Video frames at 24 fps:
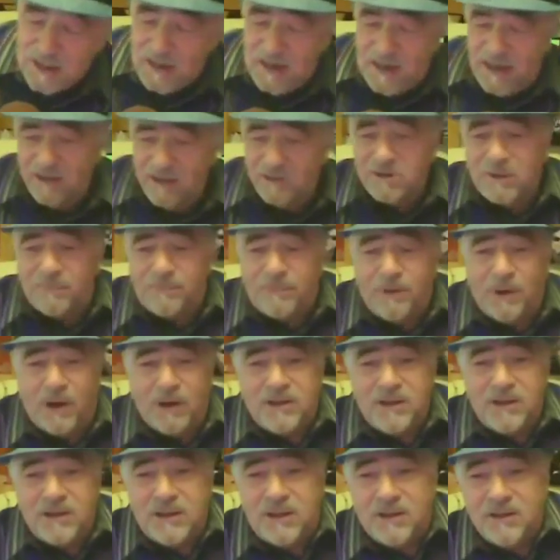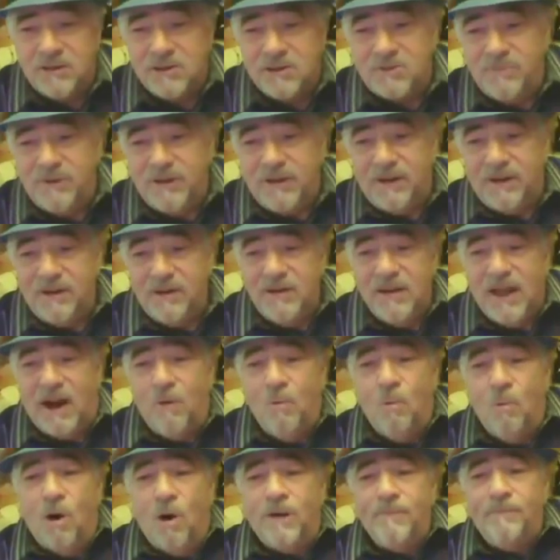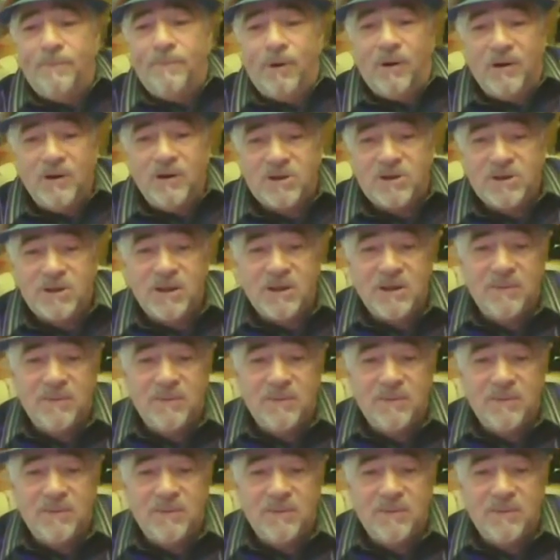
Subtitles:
Here's the part that kills me. Not one person